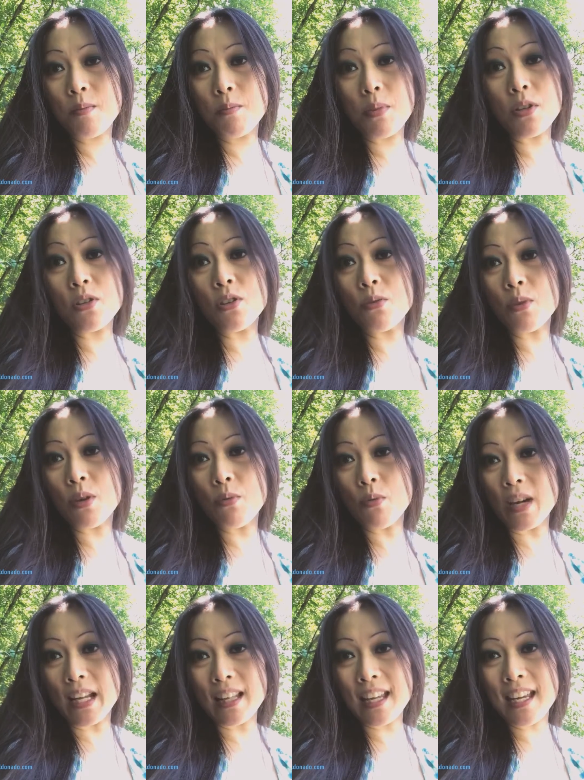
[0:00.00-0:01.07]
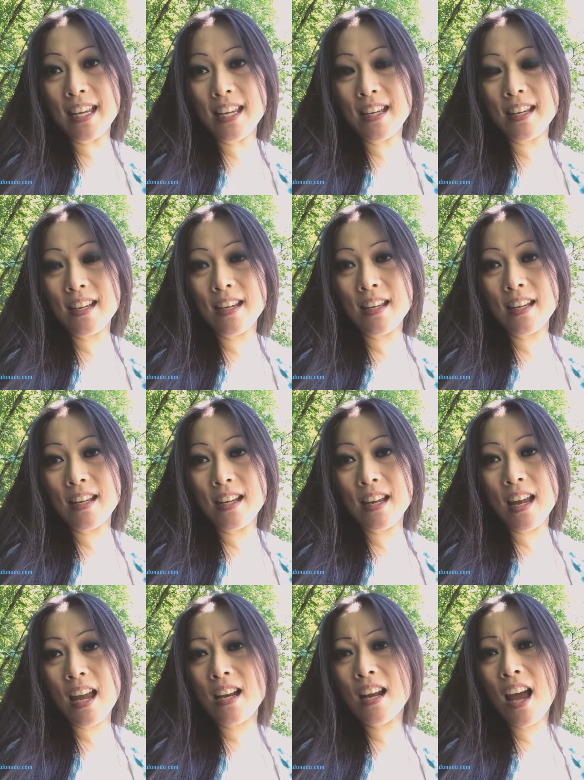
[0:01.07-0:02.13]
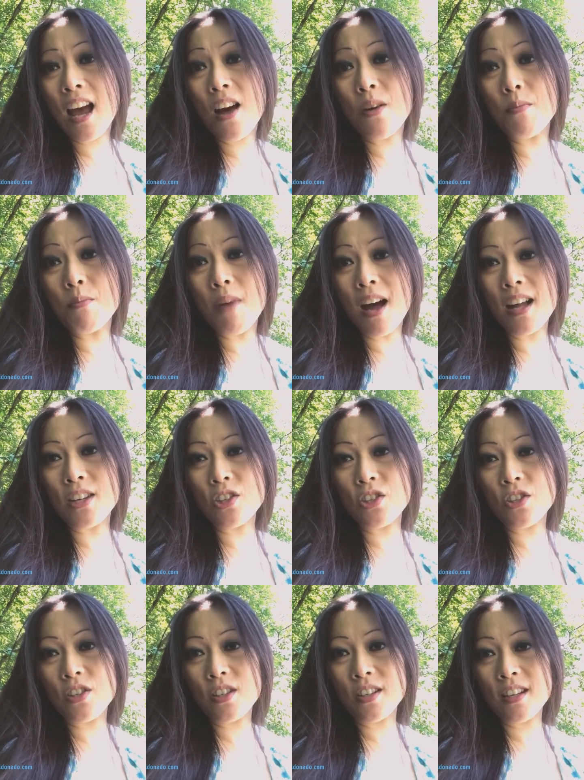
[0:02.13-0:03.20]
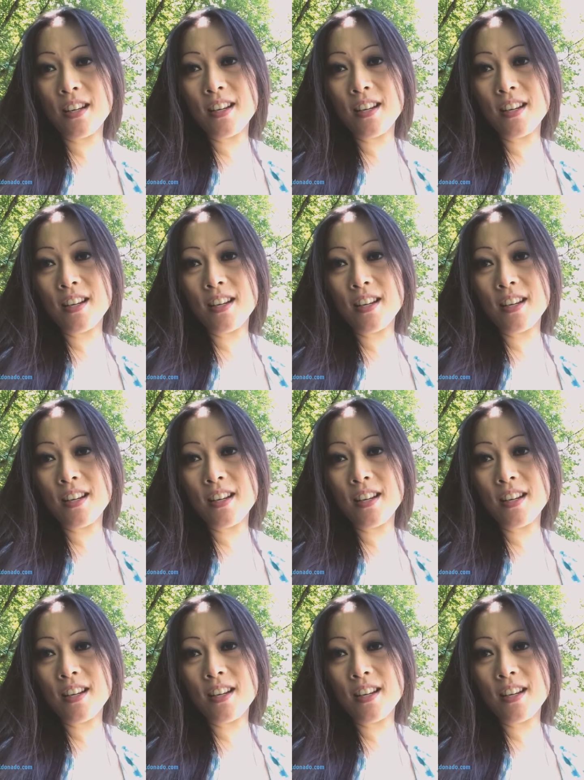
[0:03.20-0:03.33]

But do we really? And how much?